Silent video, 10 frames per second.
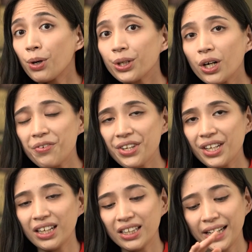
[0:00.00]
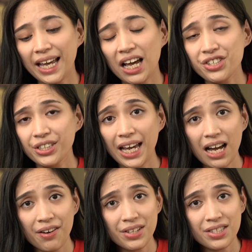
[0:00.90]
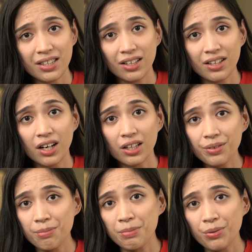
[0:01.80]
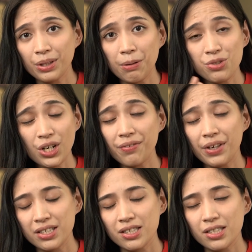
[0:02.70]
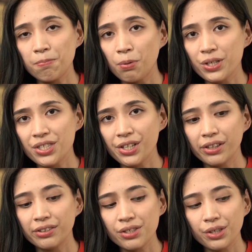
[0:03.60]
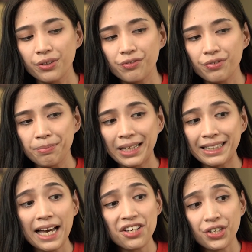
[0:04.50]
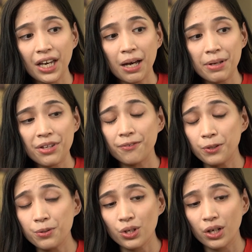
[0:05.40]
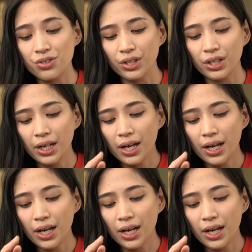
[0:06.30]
more often than not, I actually have this in the car with me while I'm driving. Since the ports there are reserved for my dash cam and the phone charger,